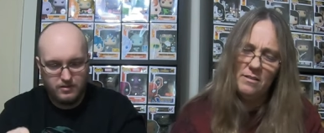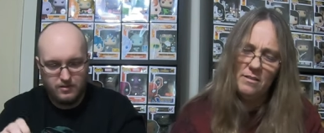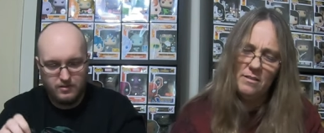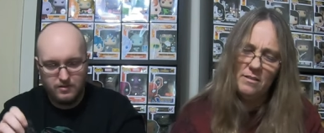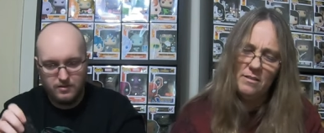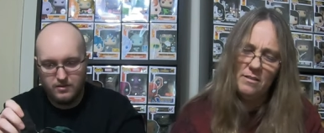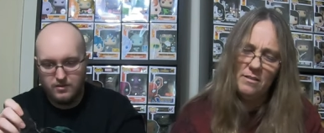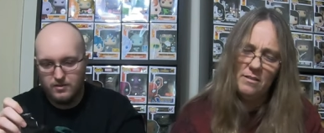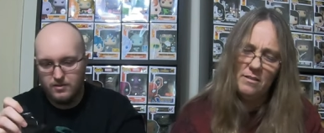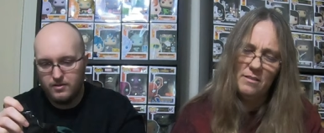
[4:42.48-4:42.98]

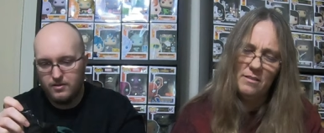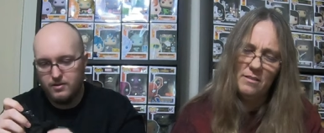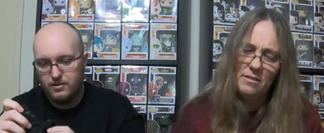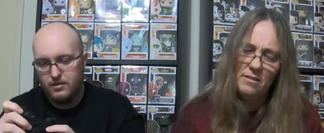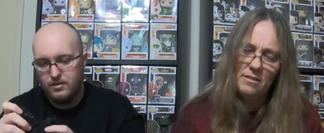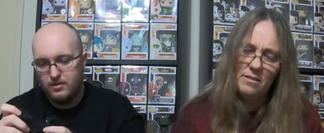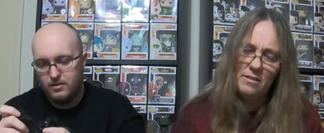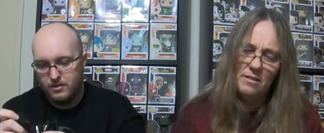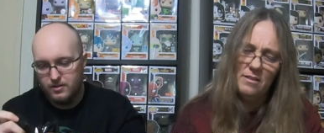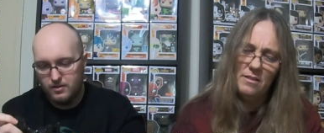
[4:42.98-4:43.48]

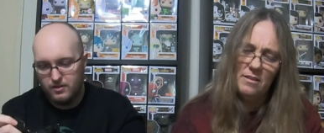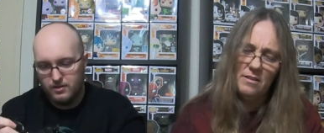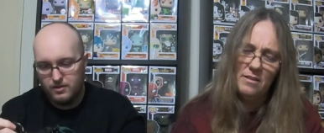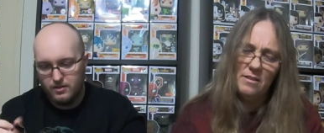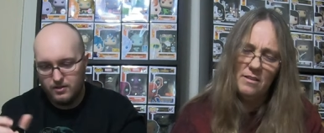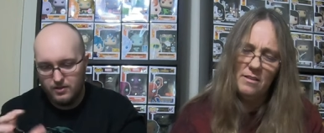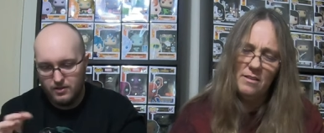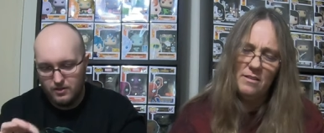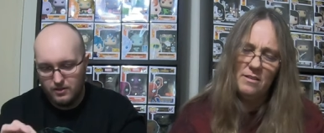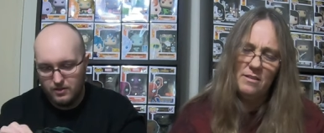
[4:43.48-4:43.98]

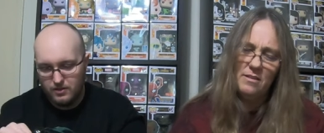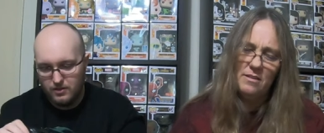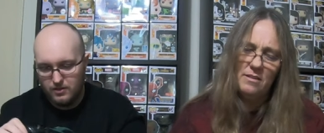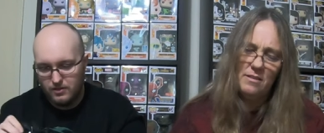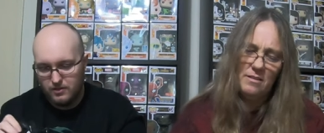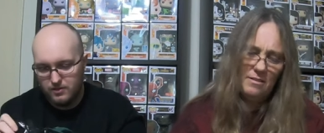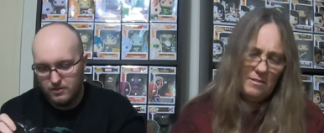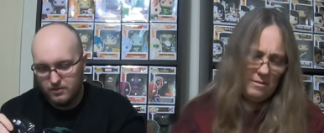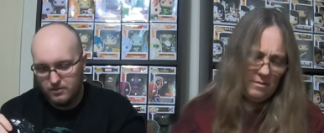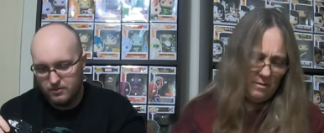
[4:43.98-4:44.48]

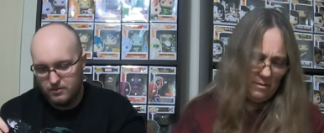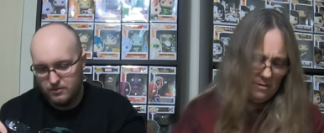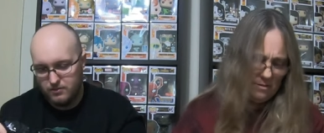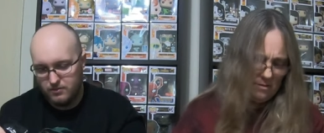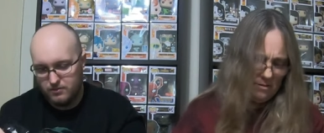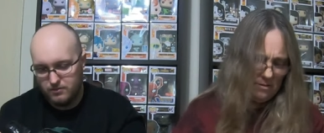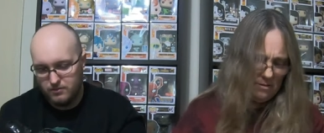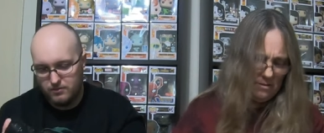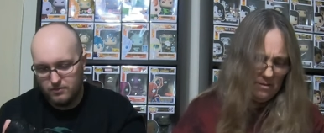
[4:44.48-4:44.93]
(no one is talking)